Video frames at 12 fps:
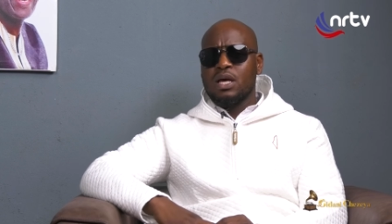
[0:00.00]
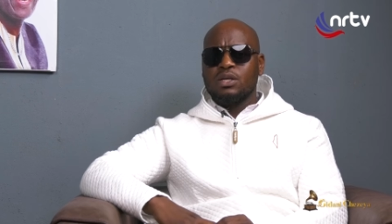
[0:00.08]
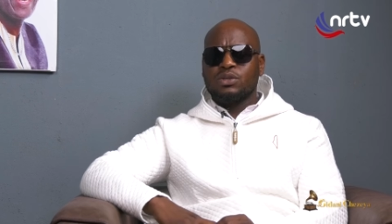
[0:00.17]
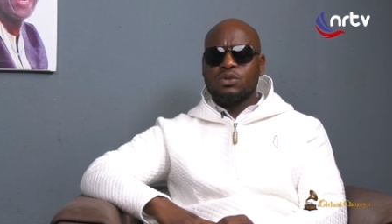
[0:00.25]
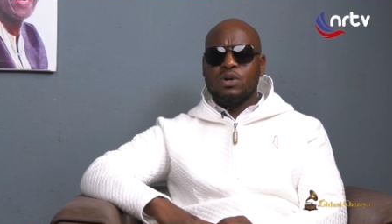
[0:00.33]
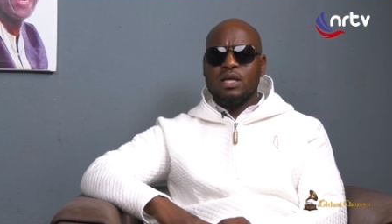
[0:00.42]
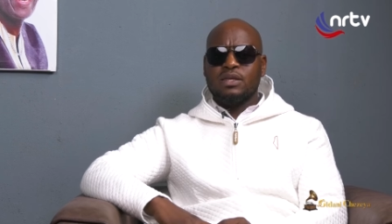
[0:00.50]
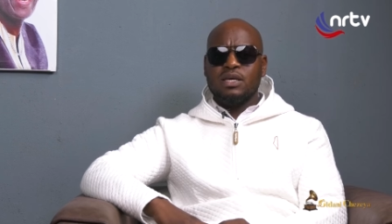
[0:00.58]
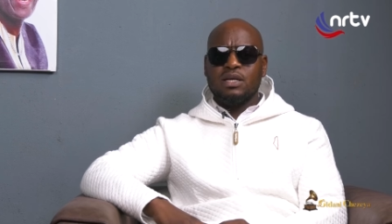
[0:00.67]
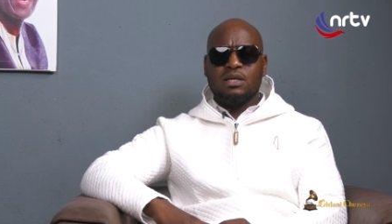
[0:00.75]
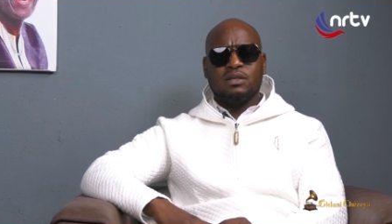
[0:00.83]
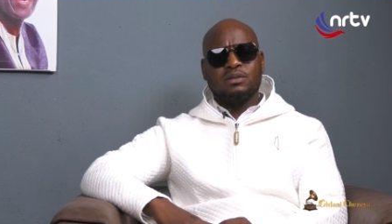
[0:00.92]
So I
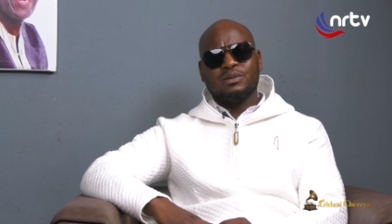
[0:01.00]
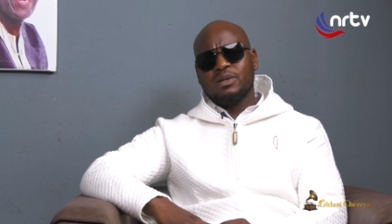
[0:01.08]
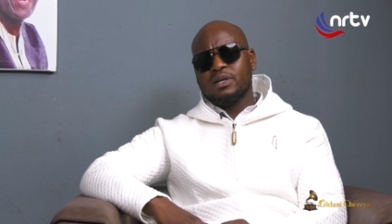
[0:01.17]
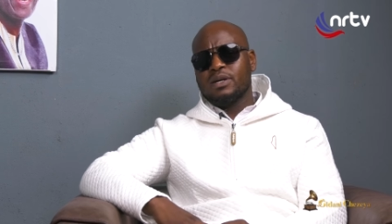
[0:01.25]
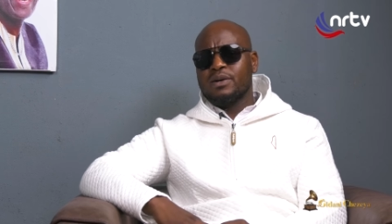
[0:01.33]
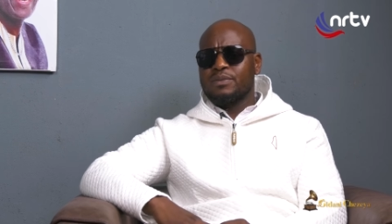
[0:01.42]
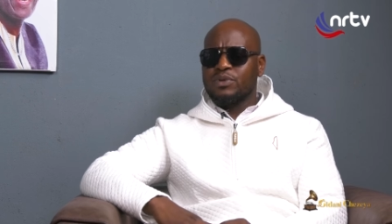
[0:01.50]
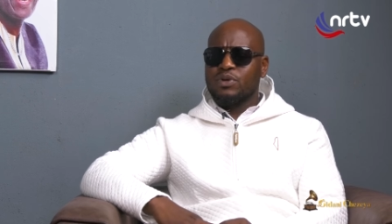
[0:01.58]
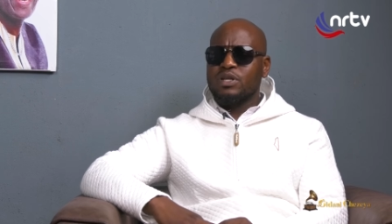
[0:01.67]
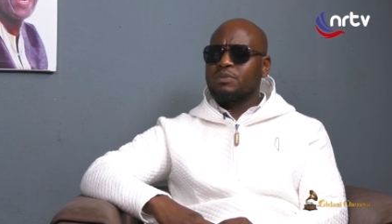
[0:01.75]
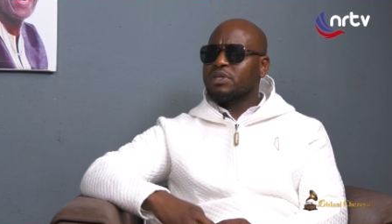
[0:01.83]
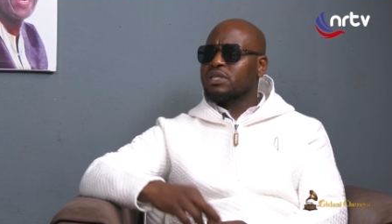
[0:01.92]
think um, you're
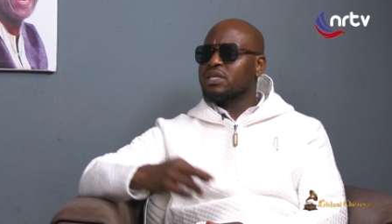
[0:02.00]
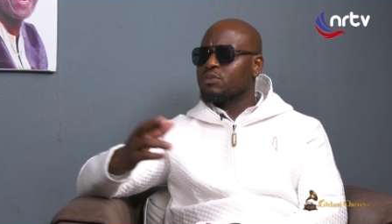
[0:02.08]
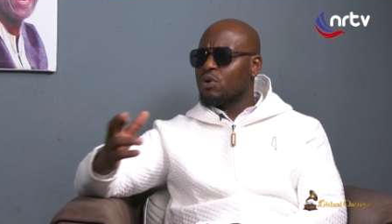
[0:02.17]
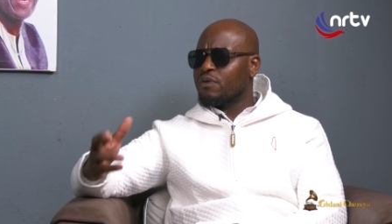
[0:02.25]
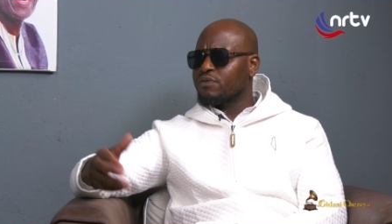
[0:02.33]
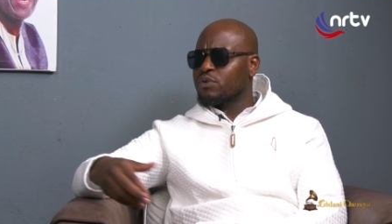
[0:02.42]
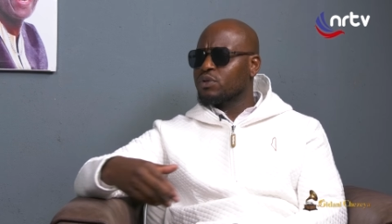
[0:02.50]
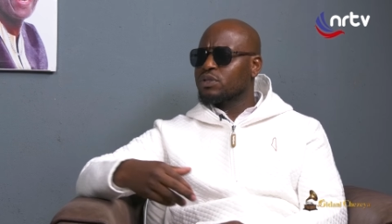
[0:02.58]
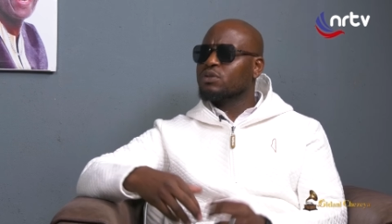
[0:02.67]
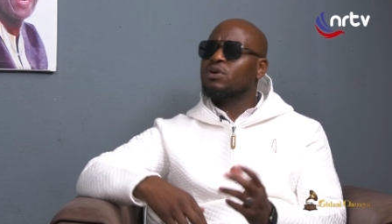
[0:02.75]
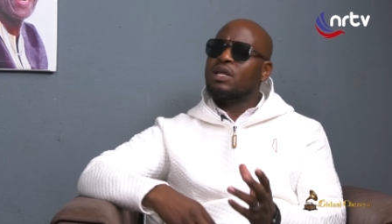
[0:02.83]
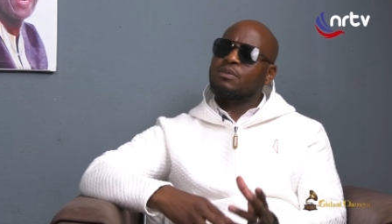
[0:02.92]
gonna be seeing more of
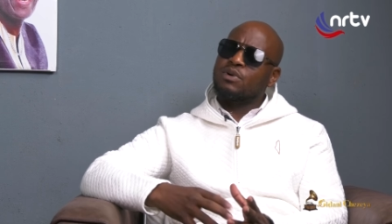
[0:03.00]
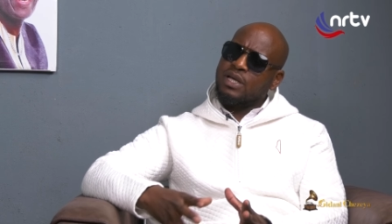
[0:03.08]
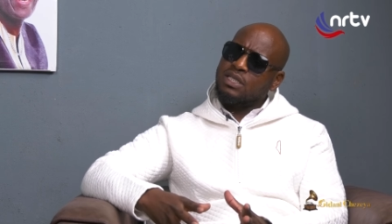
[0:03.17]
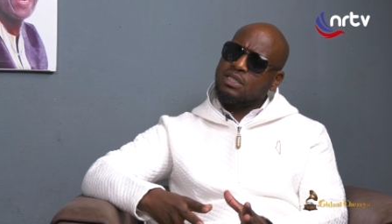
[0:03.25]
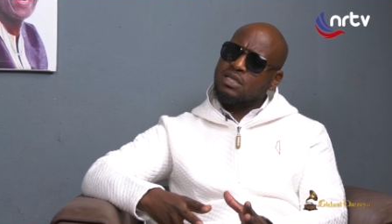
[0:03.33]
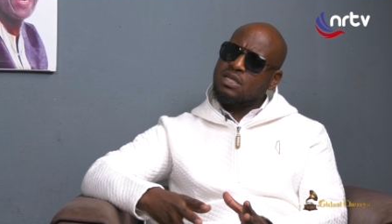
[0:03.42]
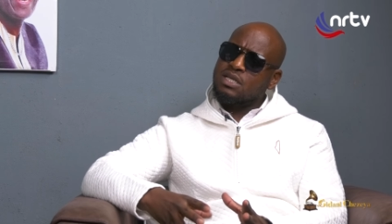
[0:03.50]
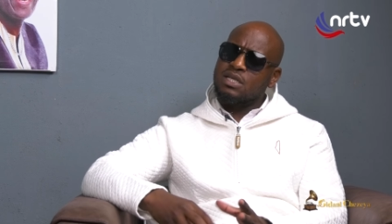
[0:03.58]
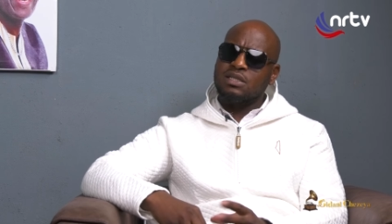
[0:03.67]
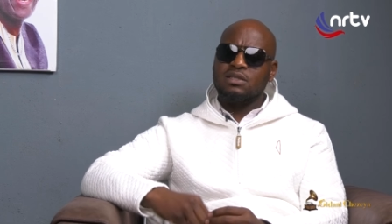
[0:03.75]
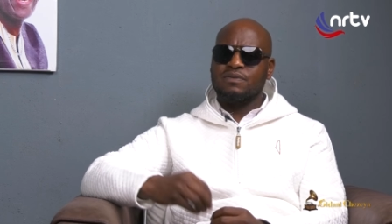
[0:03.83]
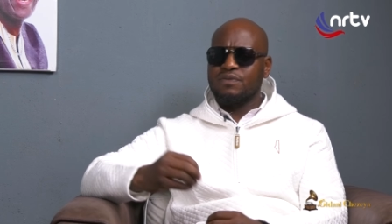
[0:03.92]
those collaborations,